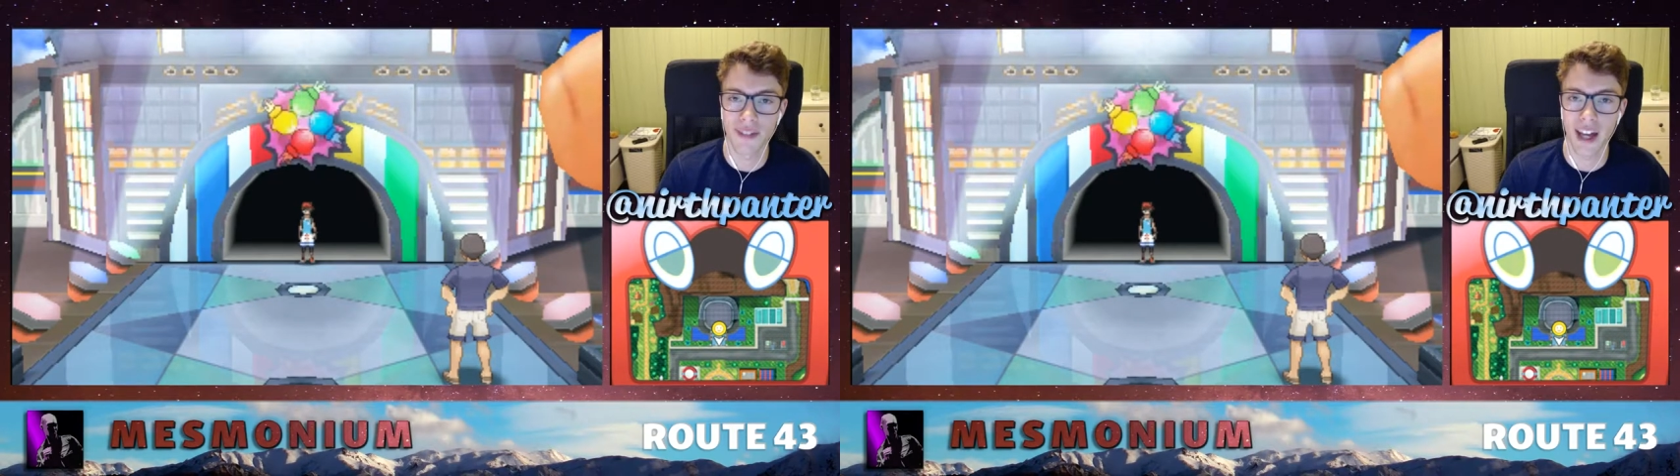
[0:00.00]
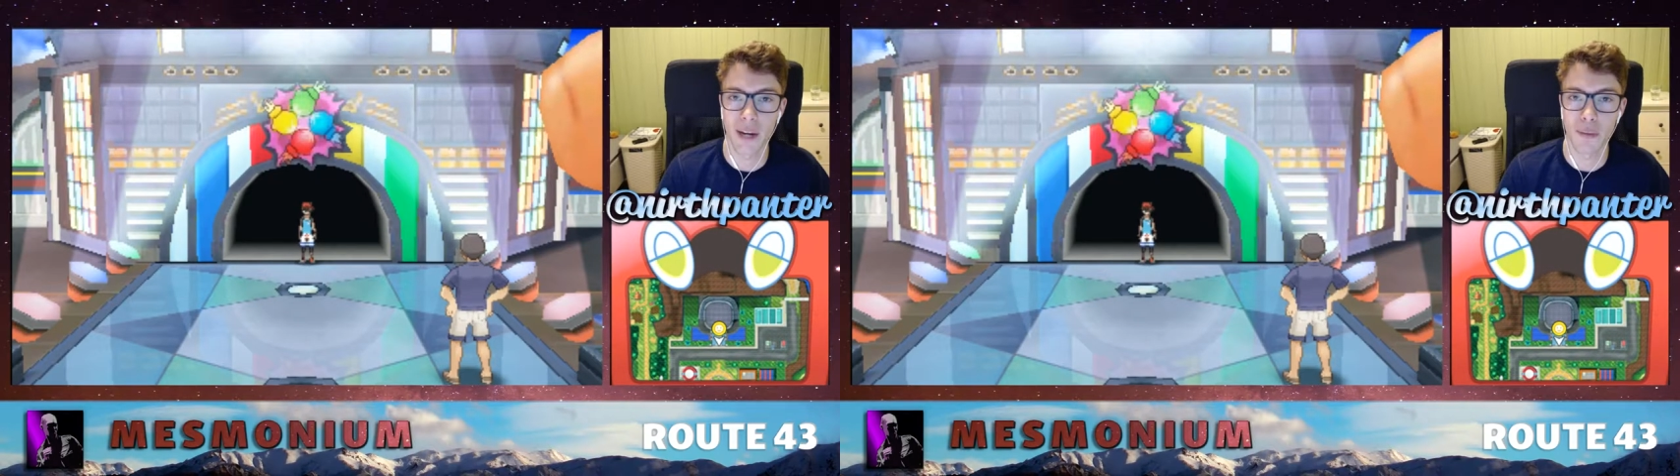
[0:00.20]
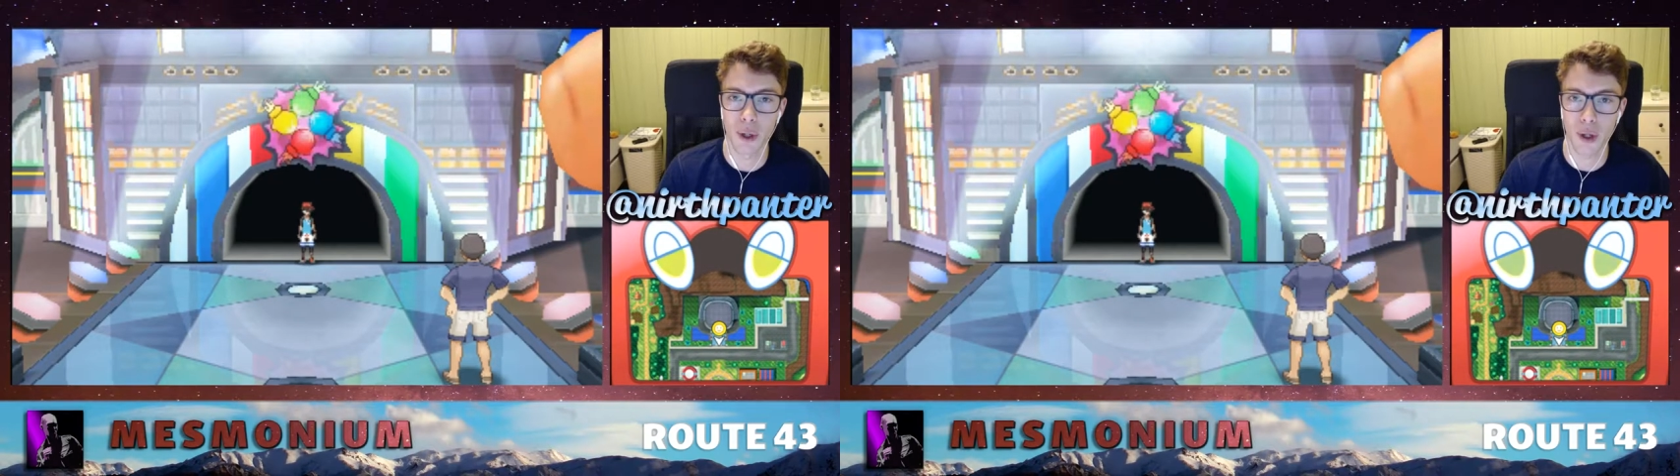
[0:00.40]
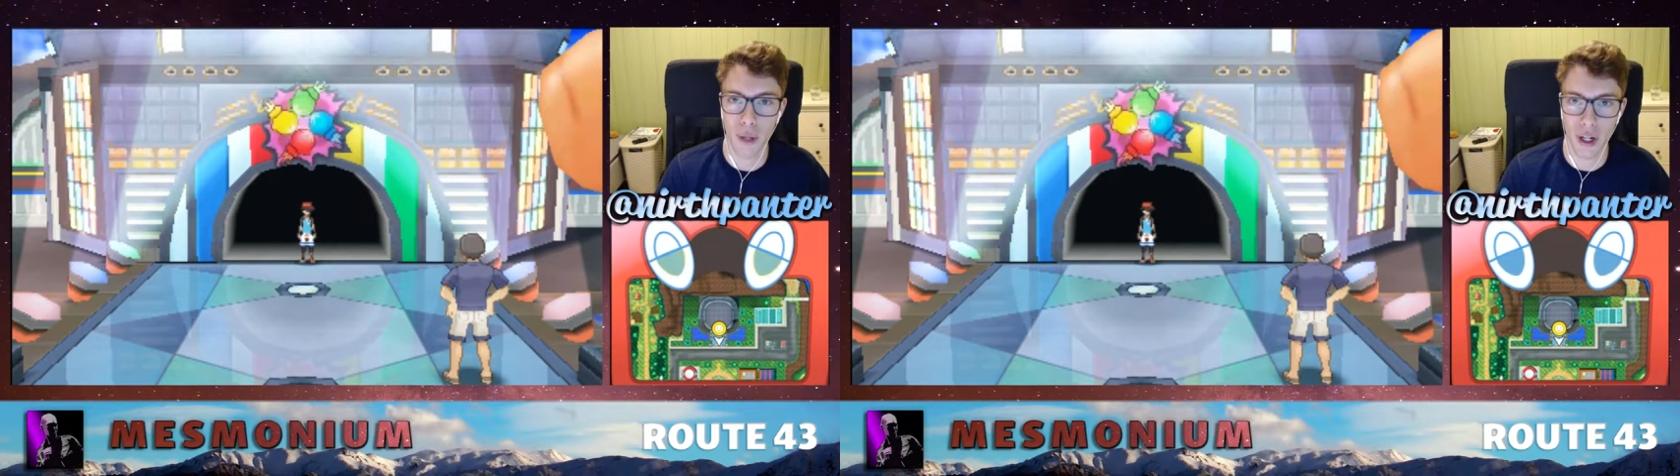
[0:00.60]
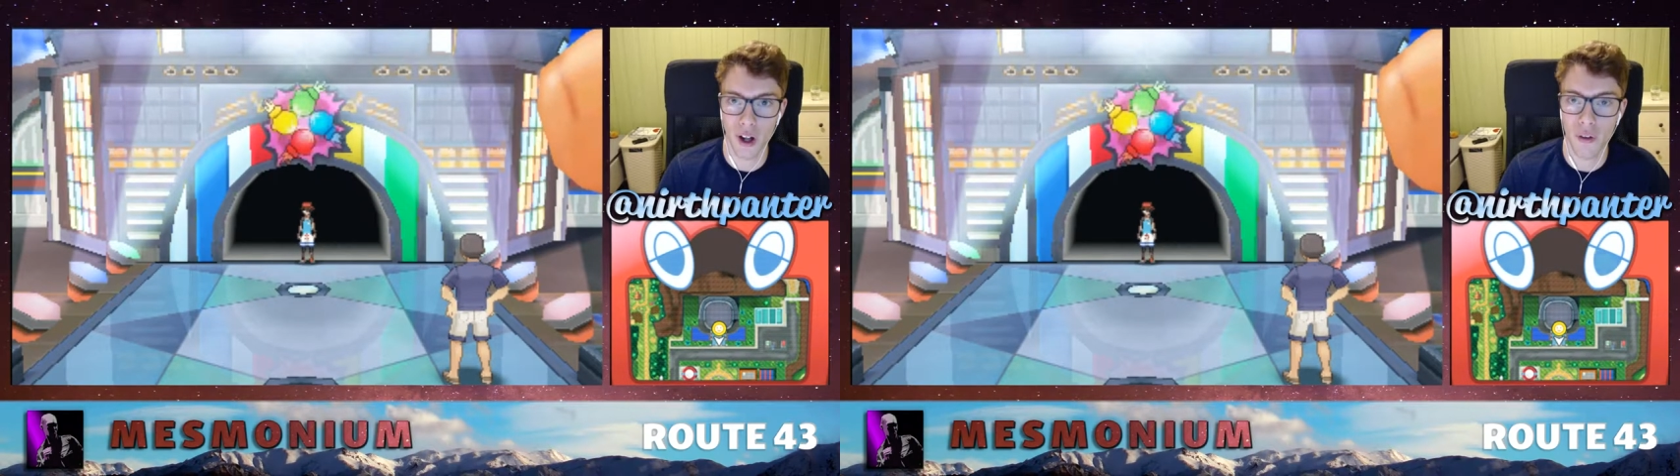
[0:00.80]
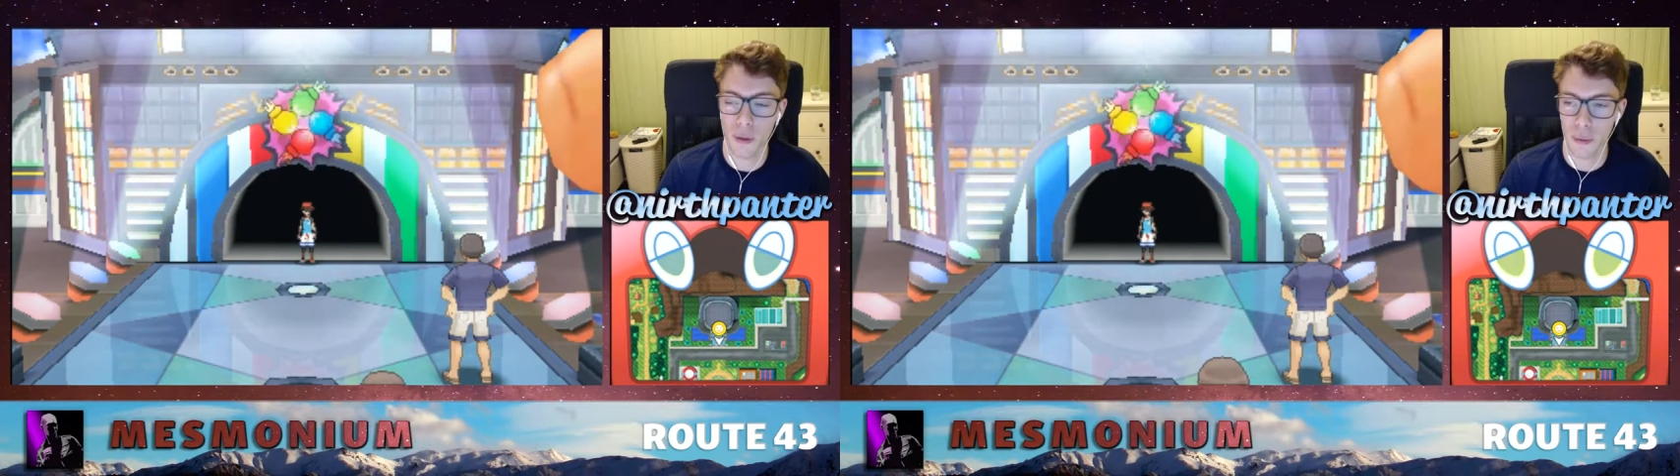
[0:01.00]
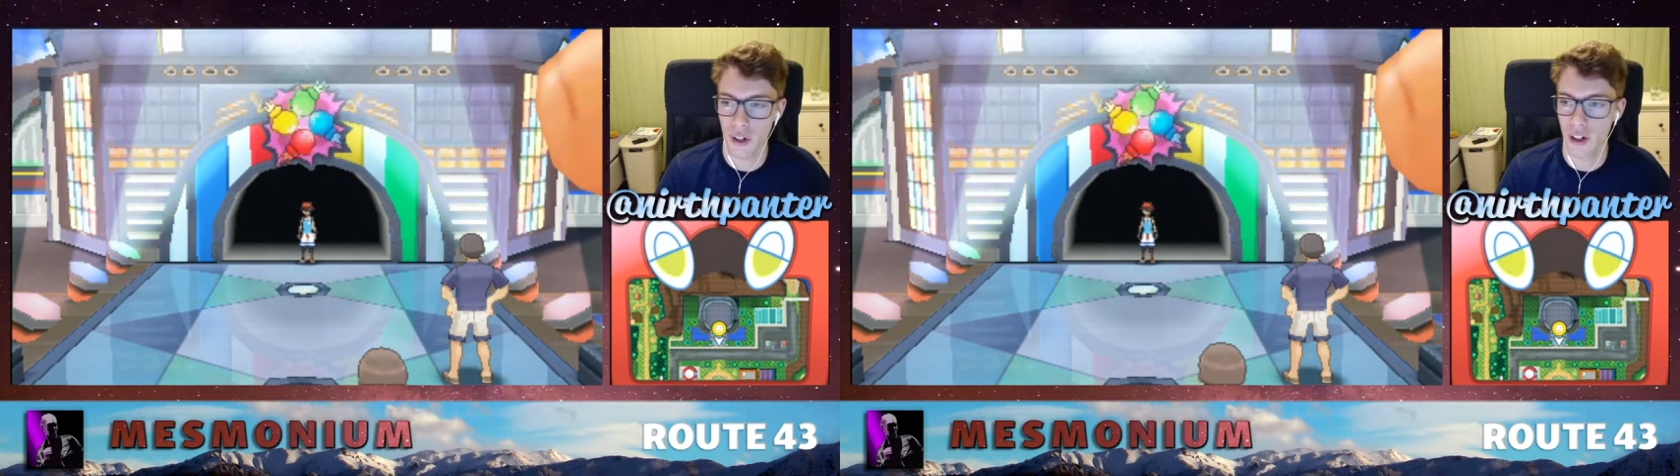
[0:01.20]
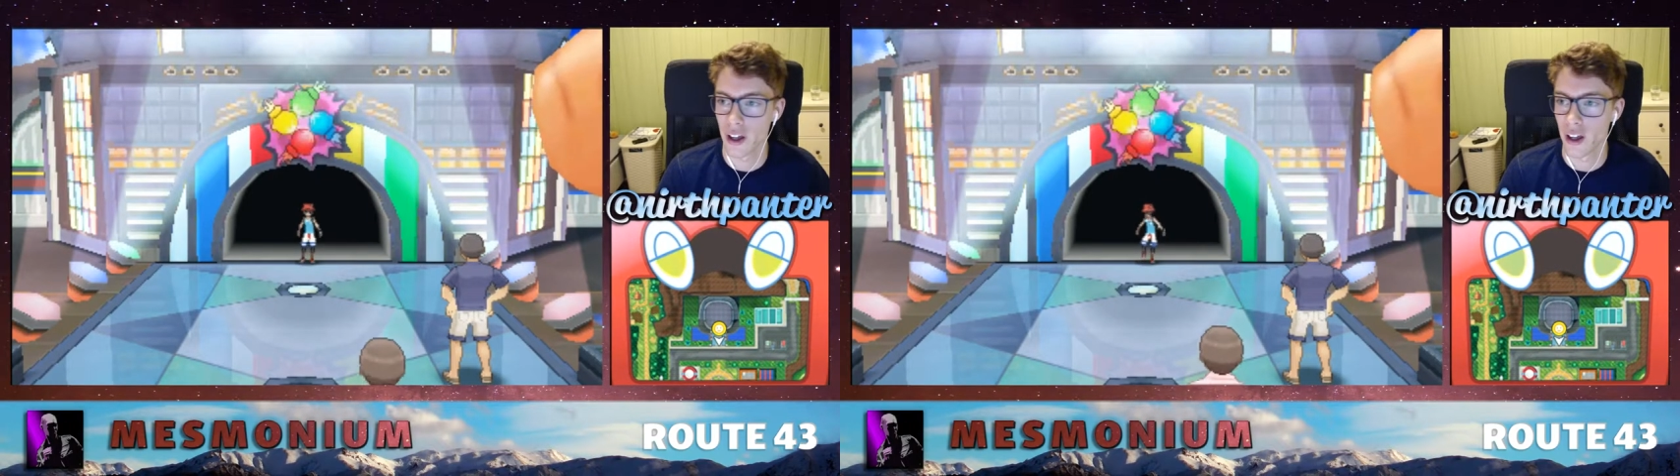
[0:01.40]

and in Pokemon Ultra Moon.